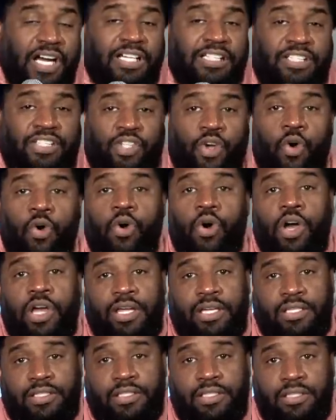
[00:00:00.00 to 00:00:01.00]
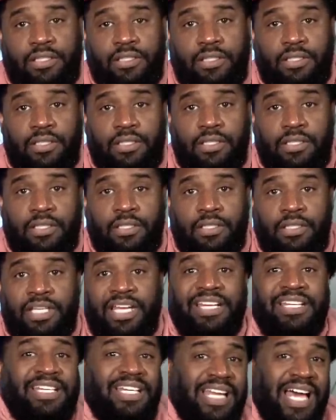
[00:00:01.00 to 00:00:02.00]
fuck toys.
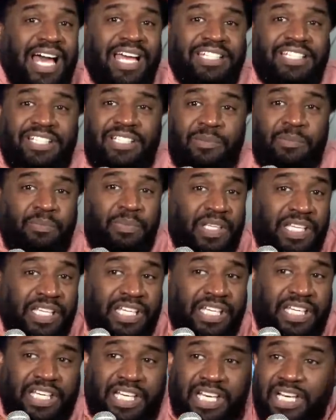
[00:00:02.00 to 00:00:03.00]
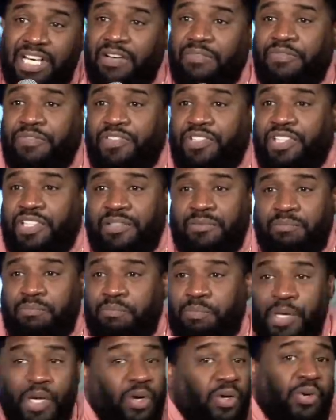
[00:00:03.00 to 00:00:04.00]
They not to be cuffed
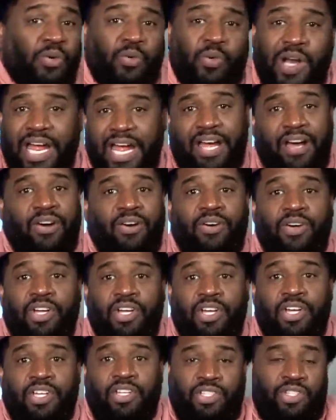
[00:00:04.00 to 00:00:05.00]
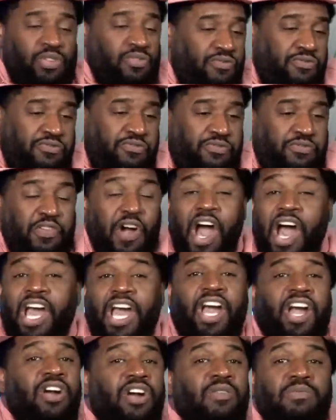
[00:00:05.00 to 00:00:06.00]
and built around. You
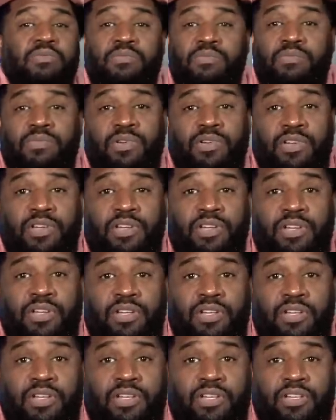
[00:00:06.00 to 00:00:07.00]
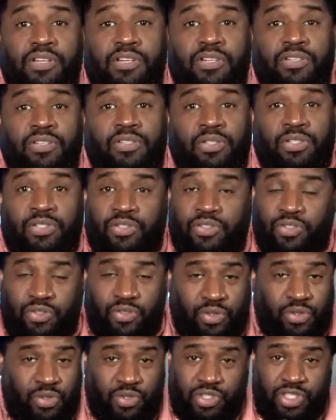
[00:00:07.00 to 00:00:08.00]
fuck them
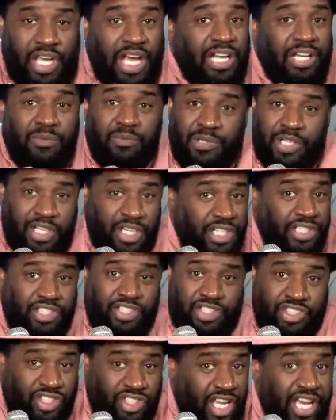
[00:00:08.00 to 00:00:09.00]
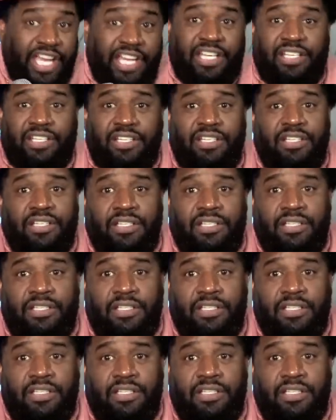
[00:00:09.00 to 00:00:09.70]
you, you tell them good shit